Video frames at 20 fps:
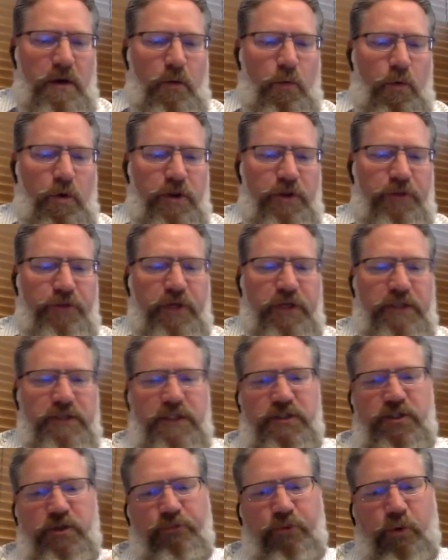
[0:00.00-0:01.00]
One of the things
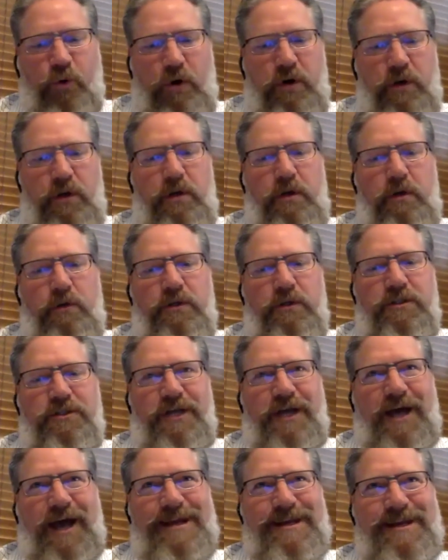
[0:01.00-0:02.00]
that's important to do is
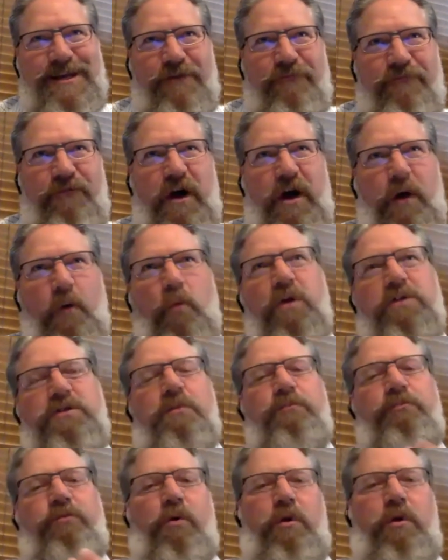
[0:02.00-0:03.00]
identify what's
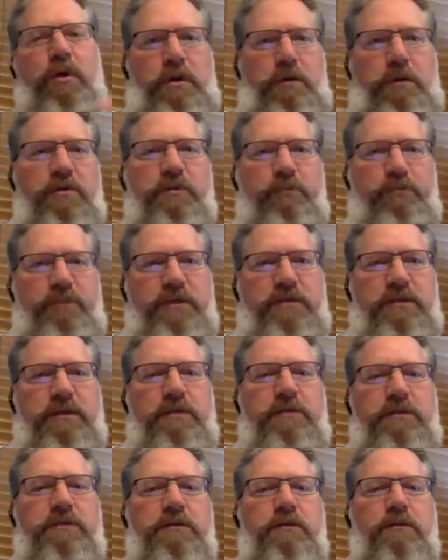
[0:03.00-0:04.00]
important to you as a
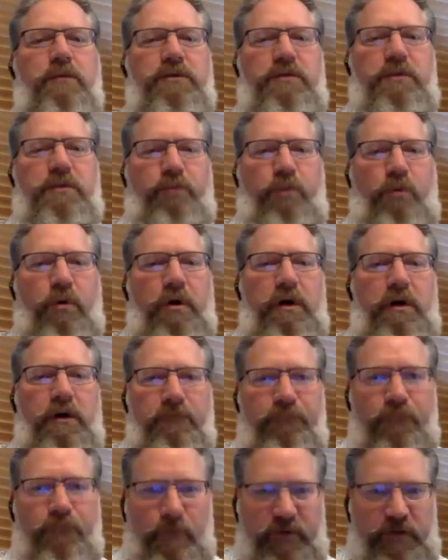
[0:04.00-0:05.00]
business, what's
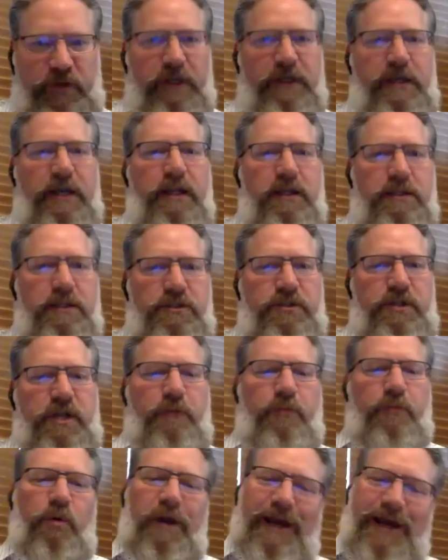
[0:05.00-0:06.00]
important from a technology
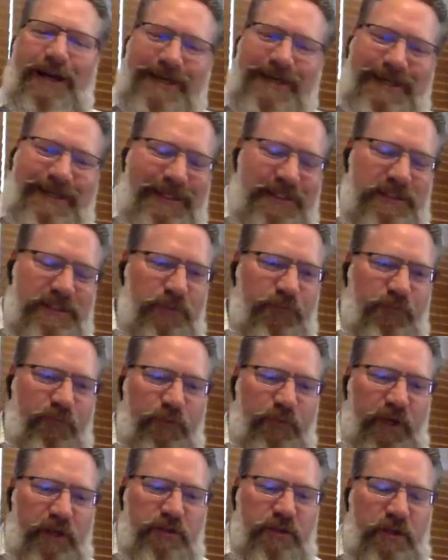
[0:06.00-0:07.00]
standpoint. I need this
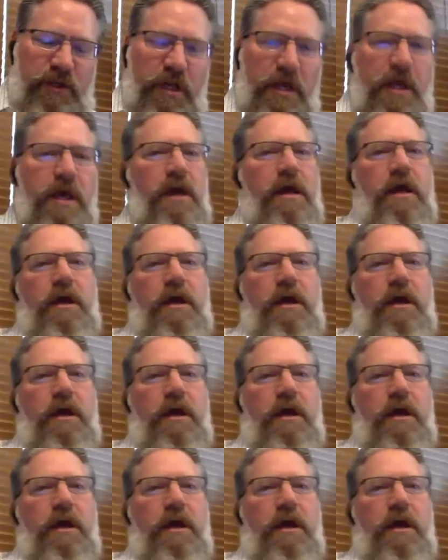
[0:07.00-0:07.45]
information.